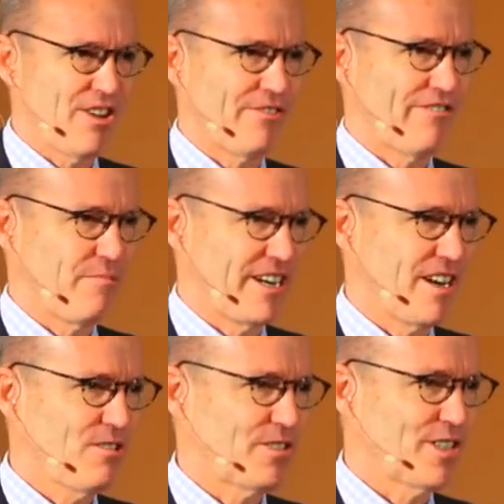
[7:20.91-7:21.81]
know if everybody
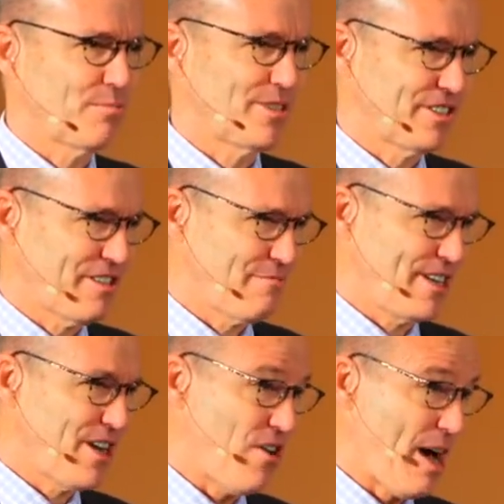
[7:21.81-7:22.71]
knows this, but does
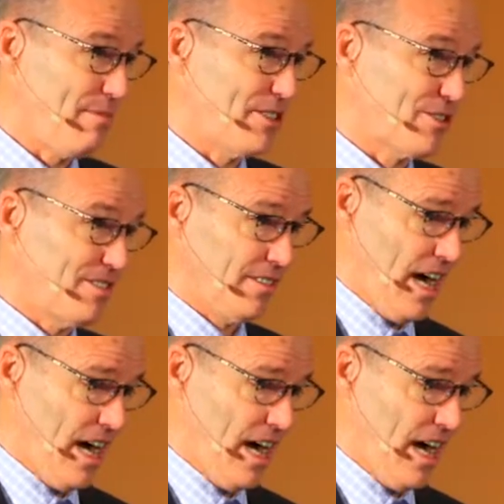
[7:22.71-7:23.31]
everybody know how much